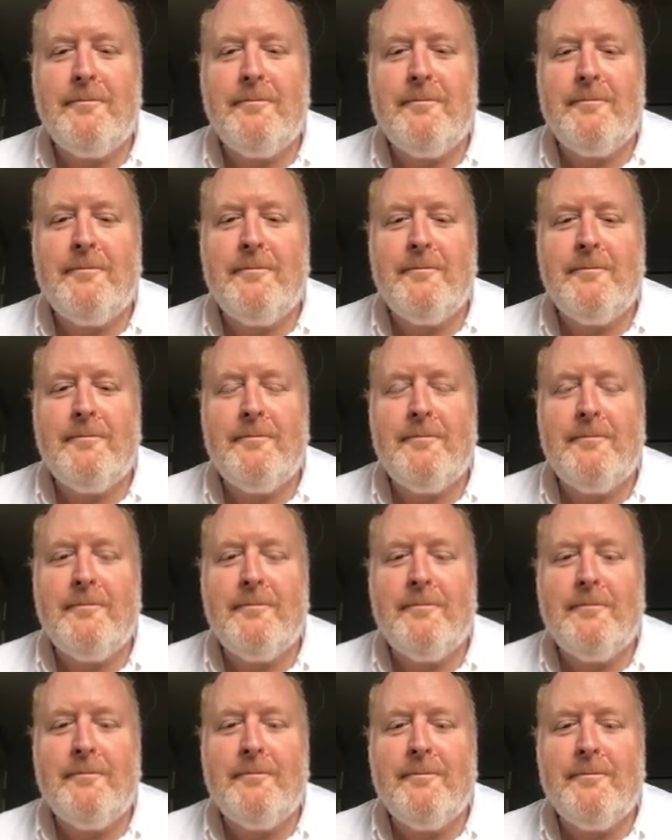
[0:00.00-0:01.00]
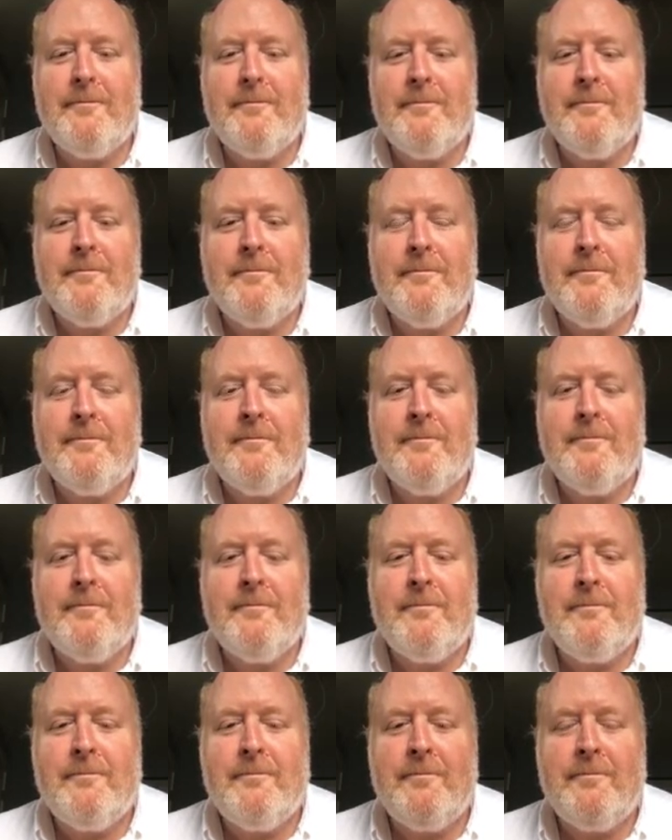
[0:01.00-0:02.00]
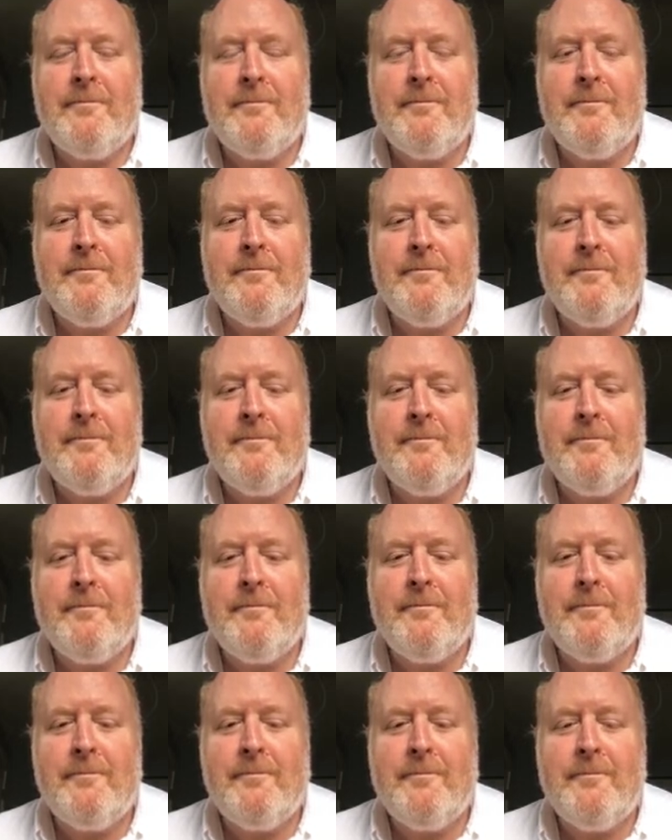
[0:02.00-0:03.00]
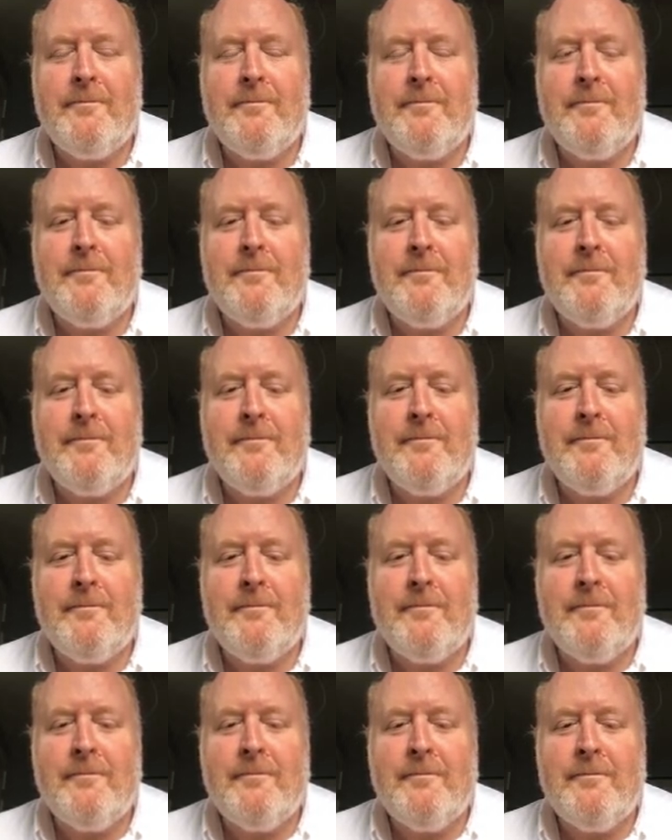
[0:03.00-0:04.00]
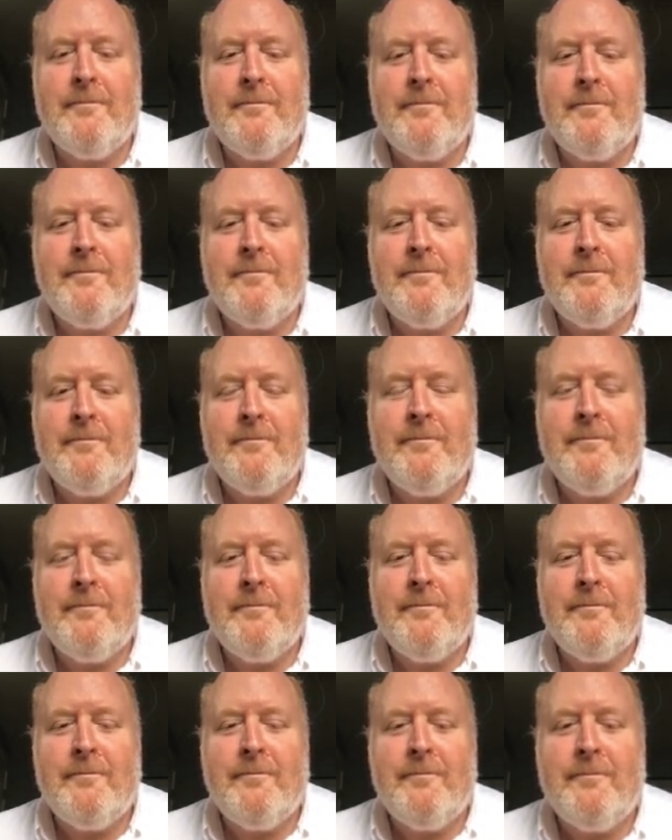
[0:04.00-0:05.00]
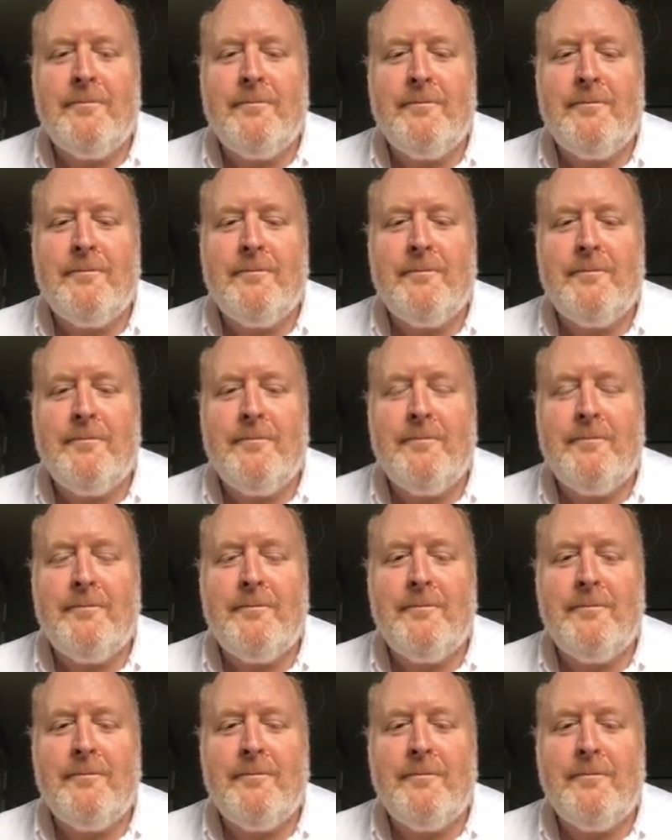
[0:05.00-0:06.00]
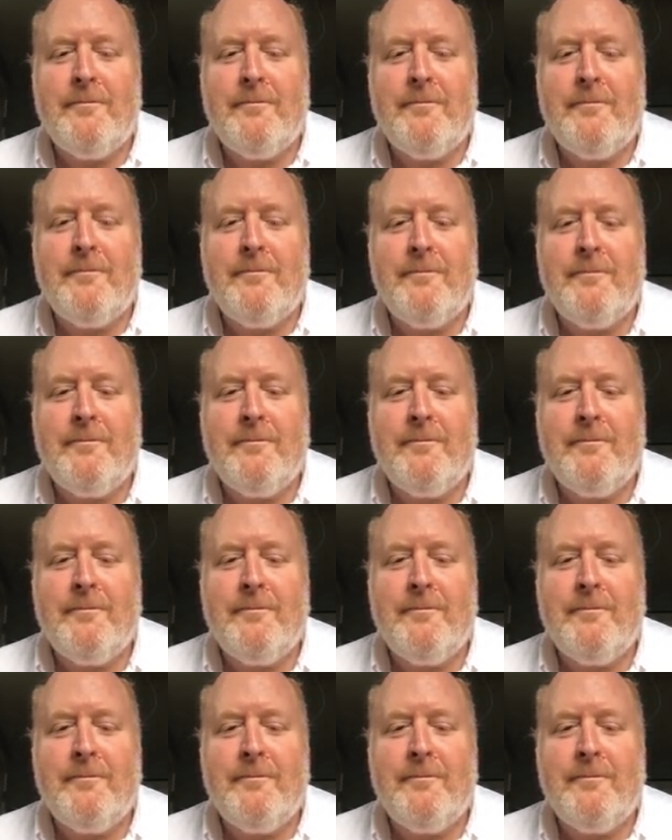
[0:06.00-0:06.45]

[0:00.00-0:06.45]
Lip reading: The person shown says nothing.